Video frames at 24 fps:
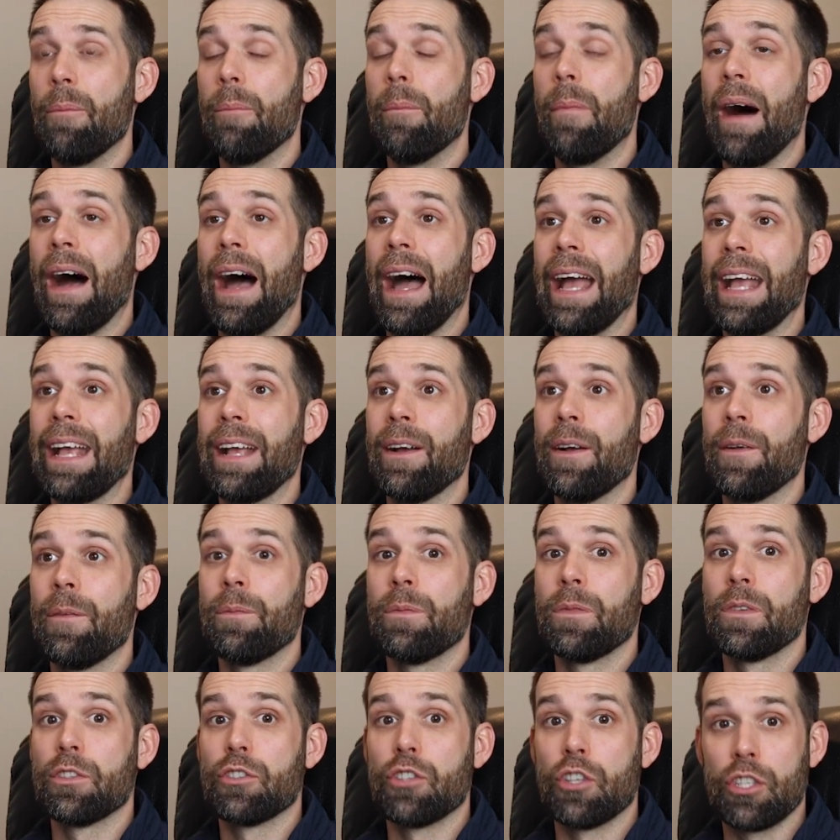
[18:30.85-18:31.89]
by
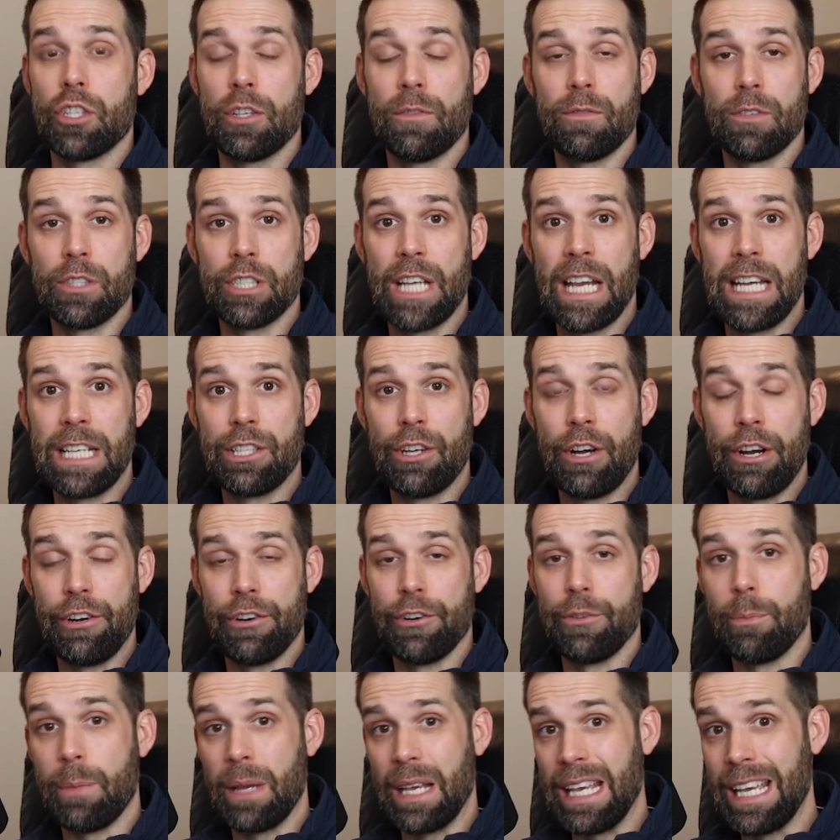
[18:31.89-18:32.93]
searching for day
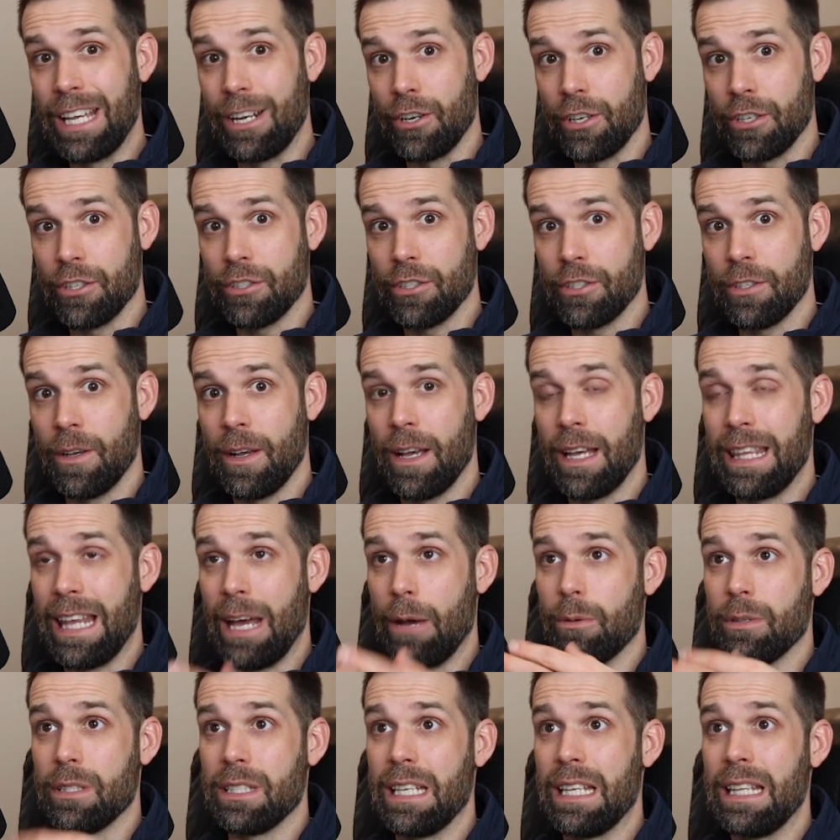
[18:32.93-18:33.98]
trader beginners, and
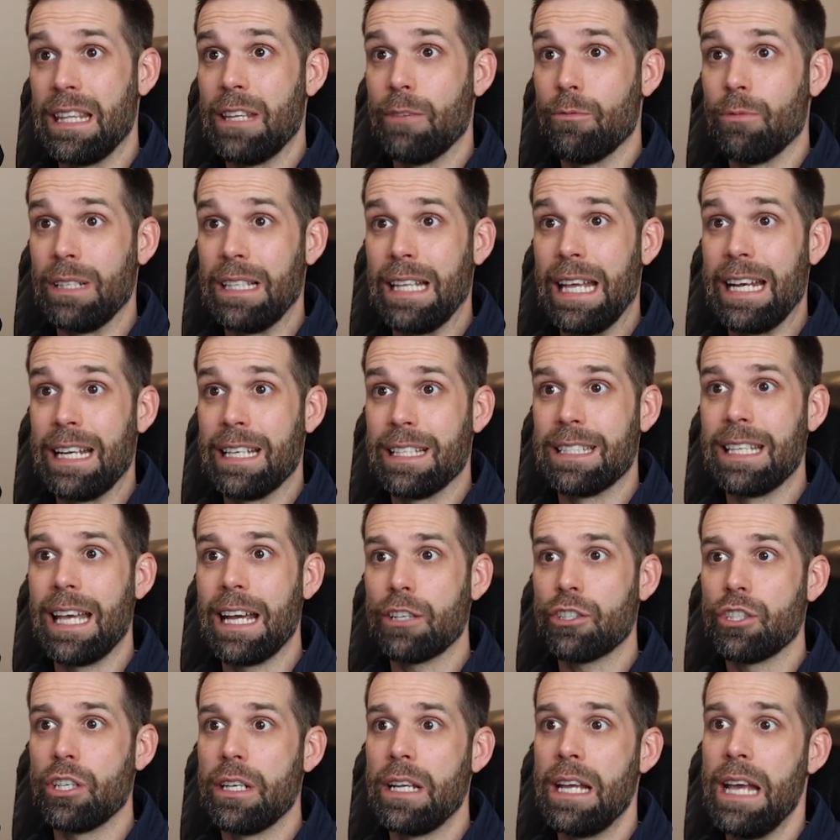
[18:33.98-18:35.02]
that was in the related
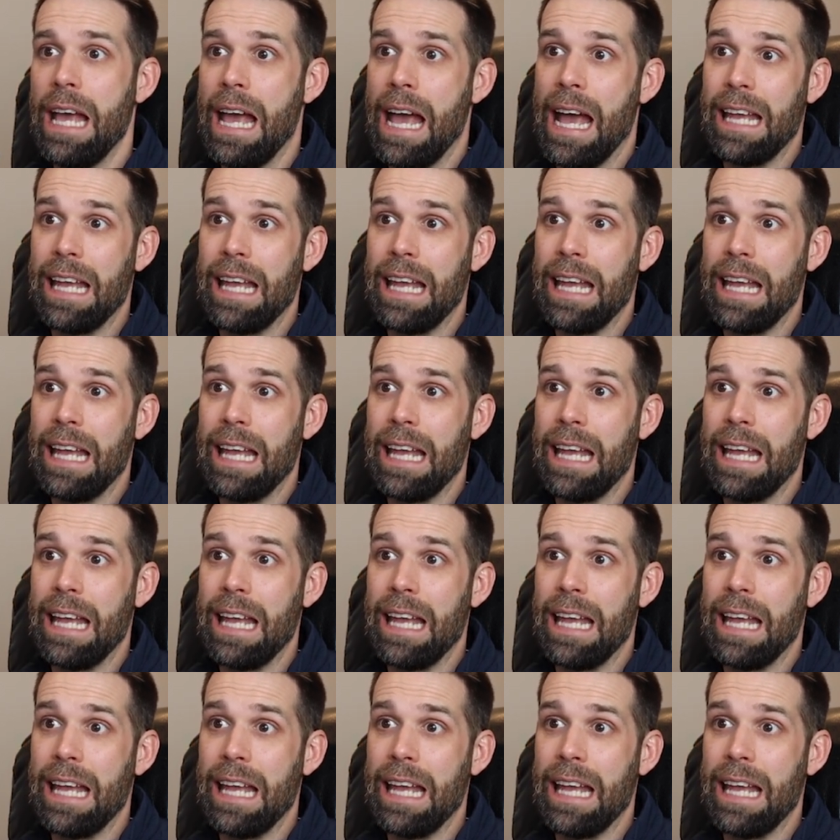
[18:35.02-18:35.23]
section.